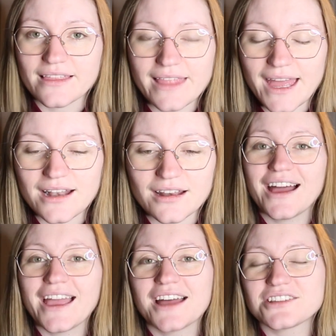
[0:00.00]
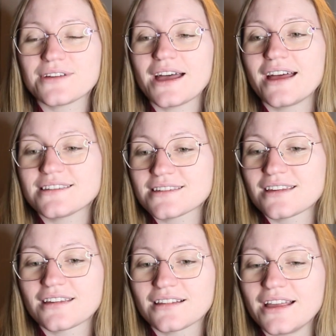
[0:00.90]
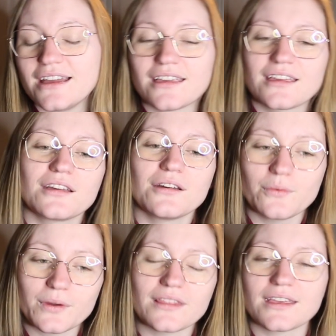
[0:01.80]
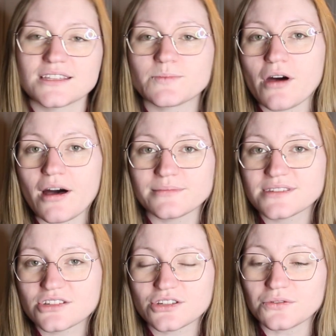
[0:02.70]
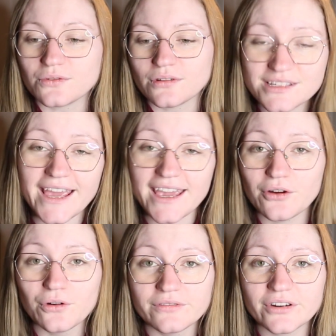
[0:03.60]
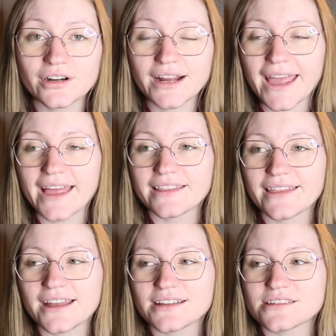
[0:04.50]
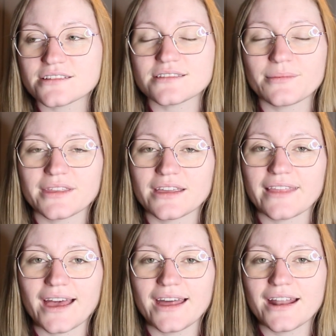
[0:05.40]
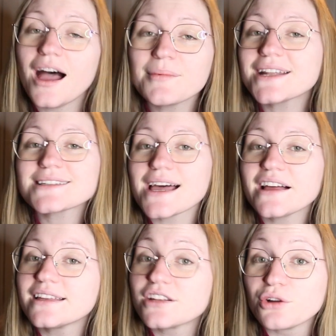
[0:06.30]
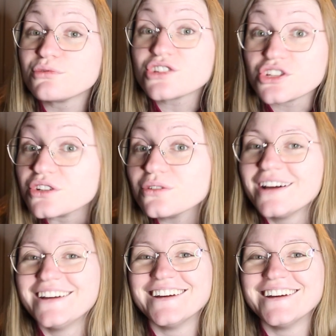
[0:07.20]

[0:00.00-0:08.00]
And then I had to ask, like, one of the kids' moms to take over, and that is just something that I'm not exactly known to do.